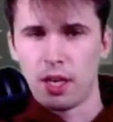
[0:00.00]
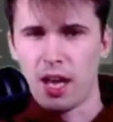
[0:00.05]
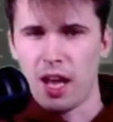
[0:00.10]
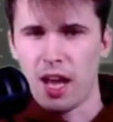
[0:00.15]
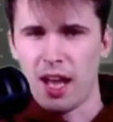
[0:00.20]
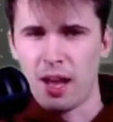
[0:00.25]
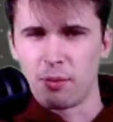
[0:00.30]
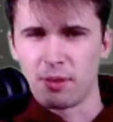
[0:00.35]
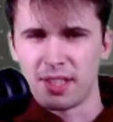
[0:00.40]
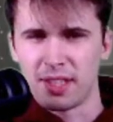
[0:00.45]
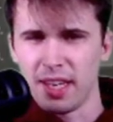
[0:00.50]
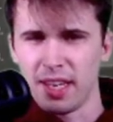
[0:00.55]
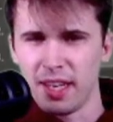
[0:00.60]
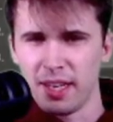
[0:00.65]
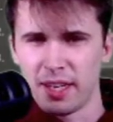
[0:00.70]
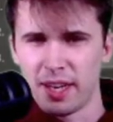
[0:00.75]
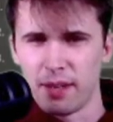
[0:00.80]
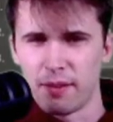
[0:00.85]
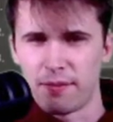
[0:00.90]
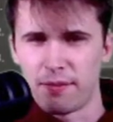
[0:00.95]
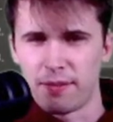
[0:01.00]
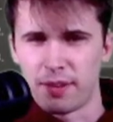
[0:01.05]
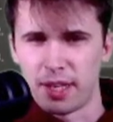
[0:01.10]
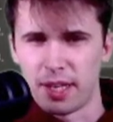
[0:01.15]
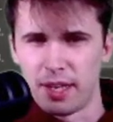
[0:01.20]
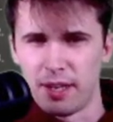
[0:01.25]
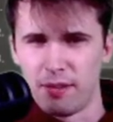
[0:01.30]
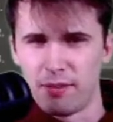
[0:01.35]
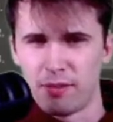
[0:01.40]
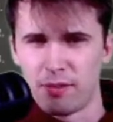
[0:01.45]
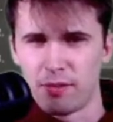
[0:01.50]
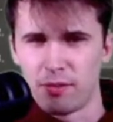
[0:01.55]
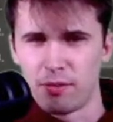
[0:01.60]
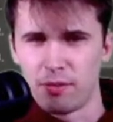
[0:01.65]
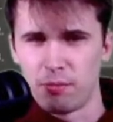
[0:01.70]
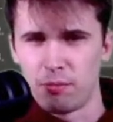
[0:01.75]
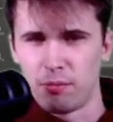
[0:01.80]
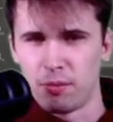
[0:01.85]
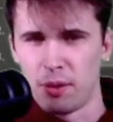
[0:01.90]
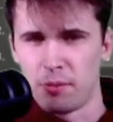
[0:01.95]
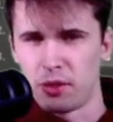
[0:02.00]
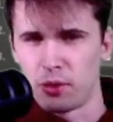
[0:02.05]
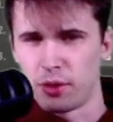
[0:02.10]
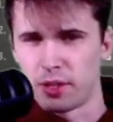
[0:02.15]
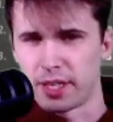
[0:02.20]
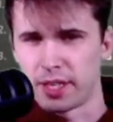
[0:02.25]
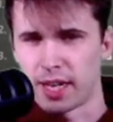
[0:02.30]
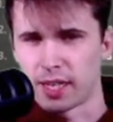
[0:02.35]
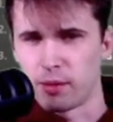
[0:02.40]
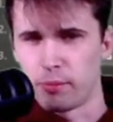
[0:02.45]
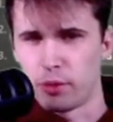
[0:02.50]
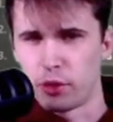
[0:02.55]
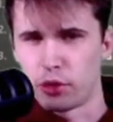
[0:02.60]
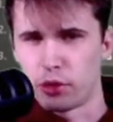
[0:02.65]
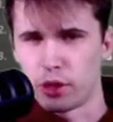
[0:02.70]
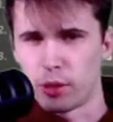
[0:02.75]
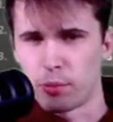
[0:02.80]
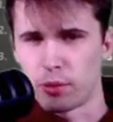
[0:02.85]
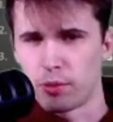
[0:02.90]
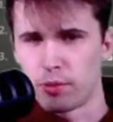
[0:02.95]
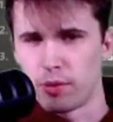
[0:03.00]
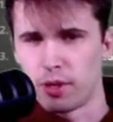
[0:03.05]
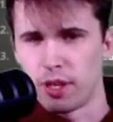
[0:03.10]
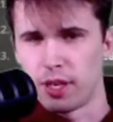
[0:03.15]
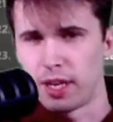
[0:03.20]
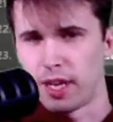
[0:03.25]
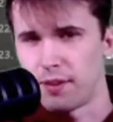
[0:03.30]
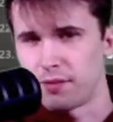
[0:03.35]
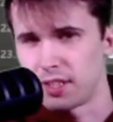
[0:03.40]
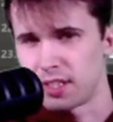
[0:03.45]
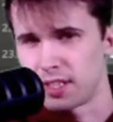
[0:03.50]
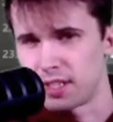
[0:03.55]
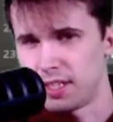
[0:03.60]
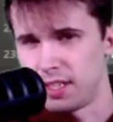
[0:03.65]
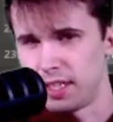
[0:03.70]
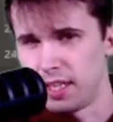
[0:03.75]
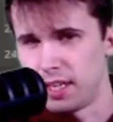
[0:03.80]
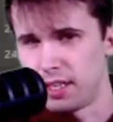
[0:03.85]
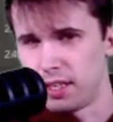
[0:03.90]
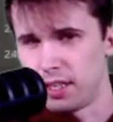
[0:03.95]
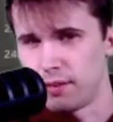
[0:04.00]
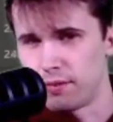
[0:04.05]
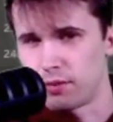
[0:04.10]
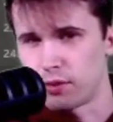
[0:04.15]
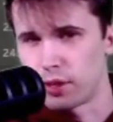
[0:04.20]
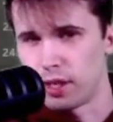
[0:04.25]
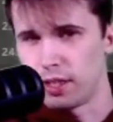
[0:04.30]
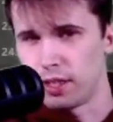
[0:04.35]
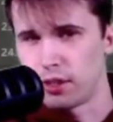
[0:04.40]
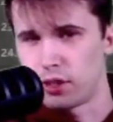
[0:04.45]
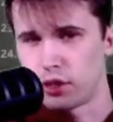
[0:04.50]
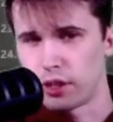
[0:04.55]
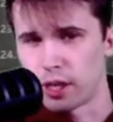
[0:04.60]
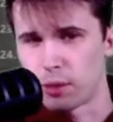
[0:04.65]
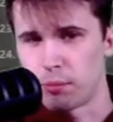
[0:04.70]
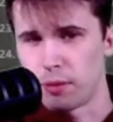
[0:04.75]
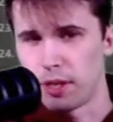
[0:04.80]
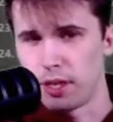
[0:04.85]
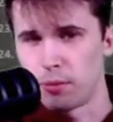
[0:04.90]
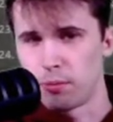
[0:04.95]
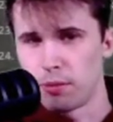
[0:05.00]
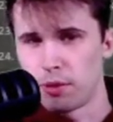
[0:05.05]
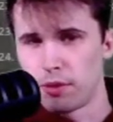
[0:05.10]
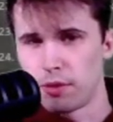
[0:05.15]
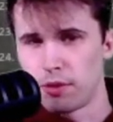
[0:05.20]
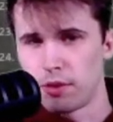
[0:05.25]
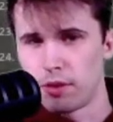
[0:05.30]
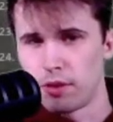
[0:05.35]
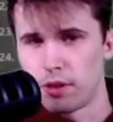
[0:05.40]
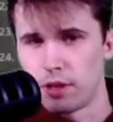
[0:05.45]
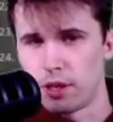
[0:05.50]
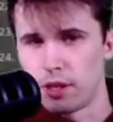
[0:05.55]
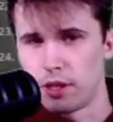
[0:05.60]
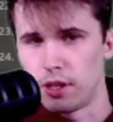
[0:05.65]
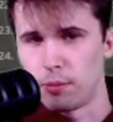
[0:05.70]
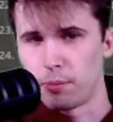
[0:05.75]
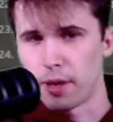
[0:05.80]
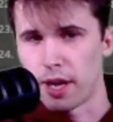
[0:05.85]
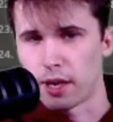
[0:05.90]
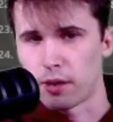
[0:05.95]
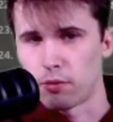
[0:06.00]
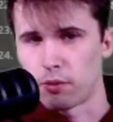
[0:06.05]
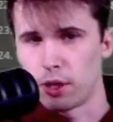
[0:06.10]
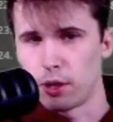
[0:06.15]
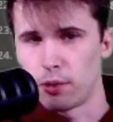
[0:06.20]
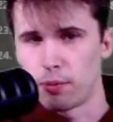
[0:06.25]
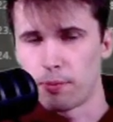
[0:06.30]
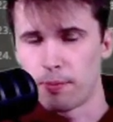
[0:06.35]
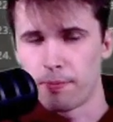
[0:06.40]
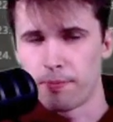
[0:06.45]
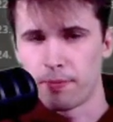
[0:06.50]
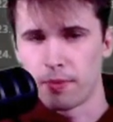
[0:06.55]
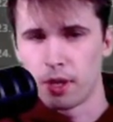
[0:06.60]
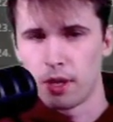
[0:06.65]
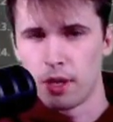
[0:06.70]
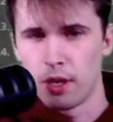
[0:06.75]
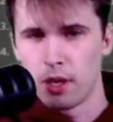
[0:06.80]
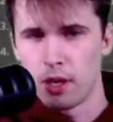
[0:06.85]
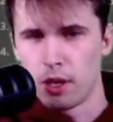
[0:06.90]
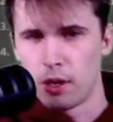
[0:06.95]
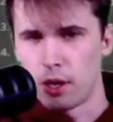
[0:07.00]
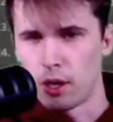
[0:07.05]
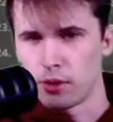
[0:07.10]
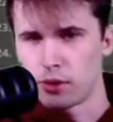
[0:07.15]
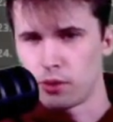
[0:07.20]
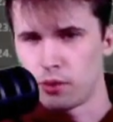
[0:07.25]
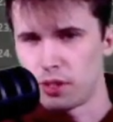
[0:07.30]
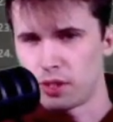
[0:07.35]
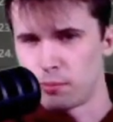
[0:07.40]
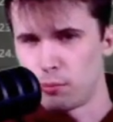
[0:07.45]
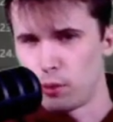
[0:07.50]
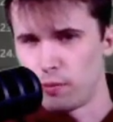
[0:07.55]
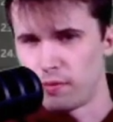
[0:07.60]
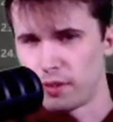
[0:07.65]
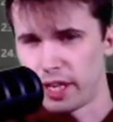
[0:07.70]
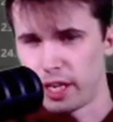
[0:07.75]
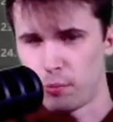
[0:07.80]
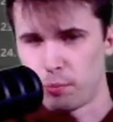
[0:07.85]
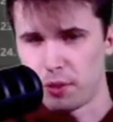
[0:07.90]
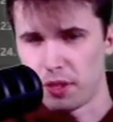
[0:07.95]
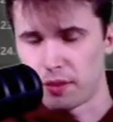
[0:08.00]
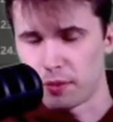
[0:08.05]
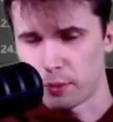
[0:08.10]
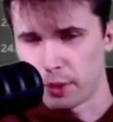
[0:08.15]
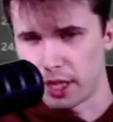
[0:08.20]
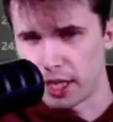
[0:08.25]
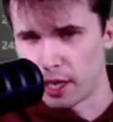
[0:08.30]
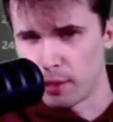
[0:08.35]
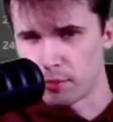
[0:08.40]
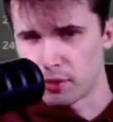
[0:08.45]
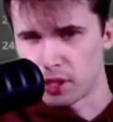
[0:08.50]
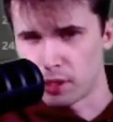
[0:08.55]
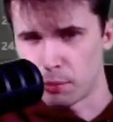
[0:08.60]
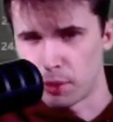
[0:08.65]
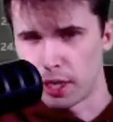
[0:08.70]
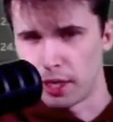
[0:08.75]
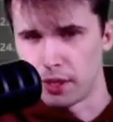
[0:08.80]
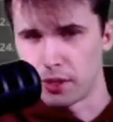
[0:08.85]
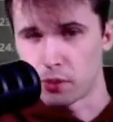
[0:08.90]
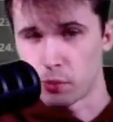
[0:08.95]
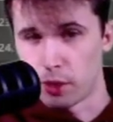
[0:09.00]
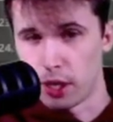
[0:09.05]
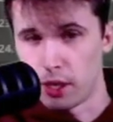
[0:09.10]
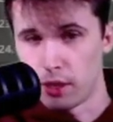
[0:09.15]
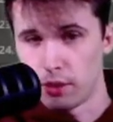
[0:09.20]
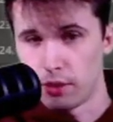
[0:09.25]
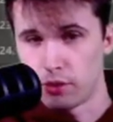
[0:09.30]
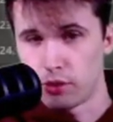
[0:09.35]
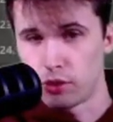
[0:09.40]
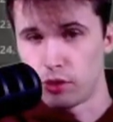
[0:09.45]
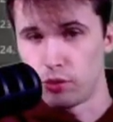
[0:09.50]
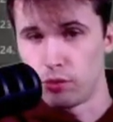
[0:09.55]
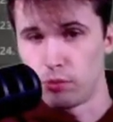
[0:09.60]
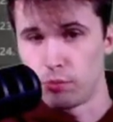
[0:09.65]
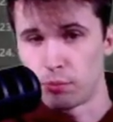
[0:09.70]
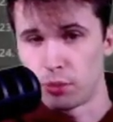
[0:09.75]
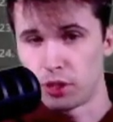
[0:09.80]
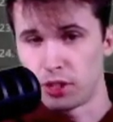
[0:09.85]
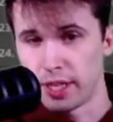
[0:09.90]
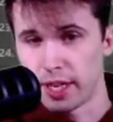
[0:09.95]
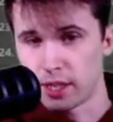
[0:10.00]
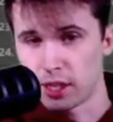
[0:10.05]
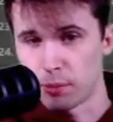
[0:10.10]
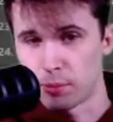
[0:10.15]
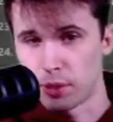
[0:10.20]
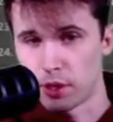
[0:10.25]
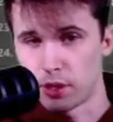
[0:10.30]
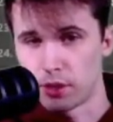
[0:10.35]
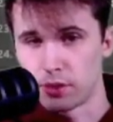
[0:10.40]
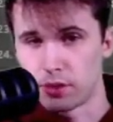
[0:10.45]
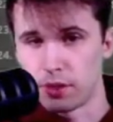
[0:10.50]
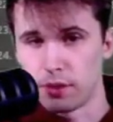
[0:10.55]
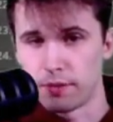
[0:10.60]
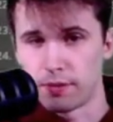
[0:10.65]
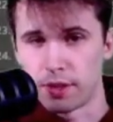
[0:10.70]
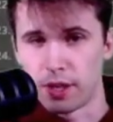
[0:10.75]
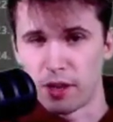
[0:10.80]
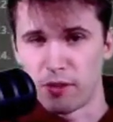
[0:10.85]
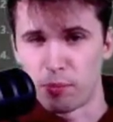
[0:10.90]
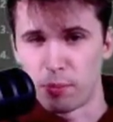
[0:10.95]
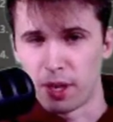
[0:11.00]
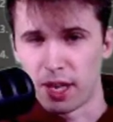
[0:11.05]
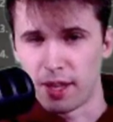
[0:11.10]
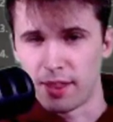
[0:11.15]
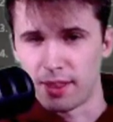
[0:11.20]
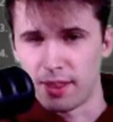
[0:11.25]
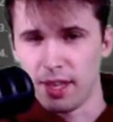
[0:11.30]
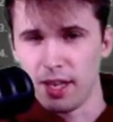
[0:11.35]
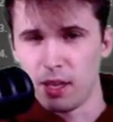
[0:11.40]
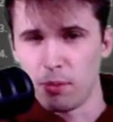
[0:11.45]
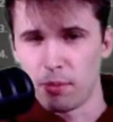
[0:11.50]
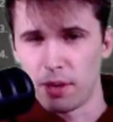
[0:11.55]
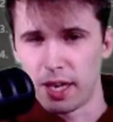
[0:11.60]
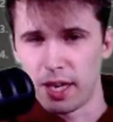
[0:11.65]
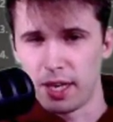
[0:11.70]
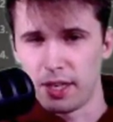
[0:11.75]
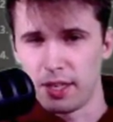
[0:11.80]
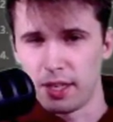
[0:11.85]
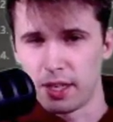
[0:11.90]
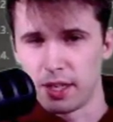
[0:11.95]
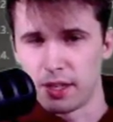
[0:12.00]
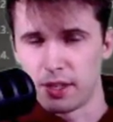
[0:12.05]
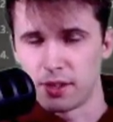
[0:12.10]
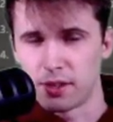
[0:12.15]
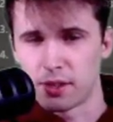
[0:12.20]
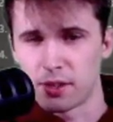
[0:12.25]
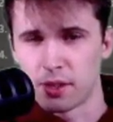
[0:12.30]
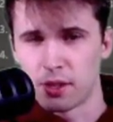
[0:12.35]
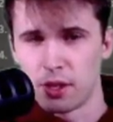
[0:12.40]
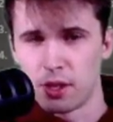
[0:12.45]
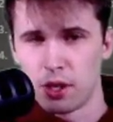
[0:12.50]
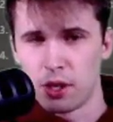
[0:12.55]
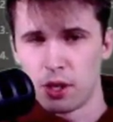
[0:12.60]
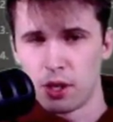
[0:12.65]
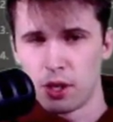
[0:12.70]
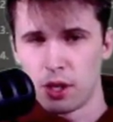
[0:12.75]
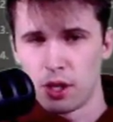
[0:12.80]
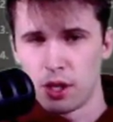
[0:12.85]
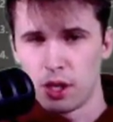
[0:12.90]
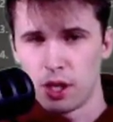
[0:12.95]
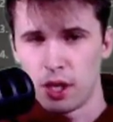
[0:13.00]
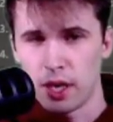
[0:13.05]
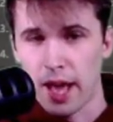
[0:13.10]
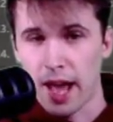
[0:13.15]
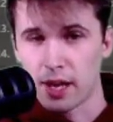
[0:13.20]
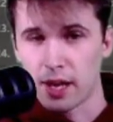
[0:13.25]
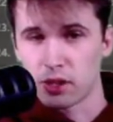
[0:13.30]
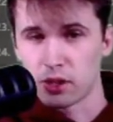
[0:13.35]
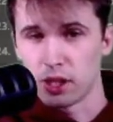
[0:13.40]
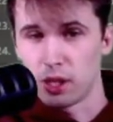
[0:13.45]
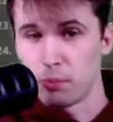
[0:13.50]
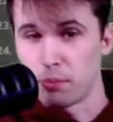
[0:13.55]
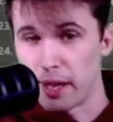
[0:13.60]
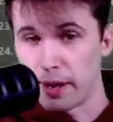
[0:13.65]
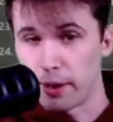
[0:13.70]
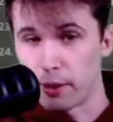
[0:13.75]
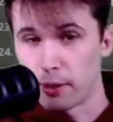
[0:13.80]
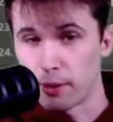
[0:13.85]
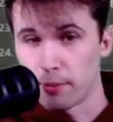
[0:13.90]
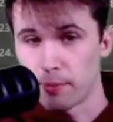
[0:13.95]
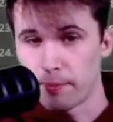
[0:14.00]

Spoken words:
I was thinking knight f5, maybe to attack the bishop, and I have a sneaky idea of trying to checkmate him on the back row. Also, this move knight b3 comes to mind as well to protect the pawn on c5, but I think my idea is actually better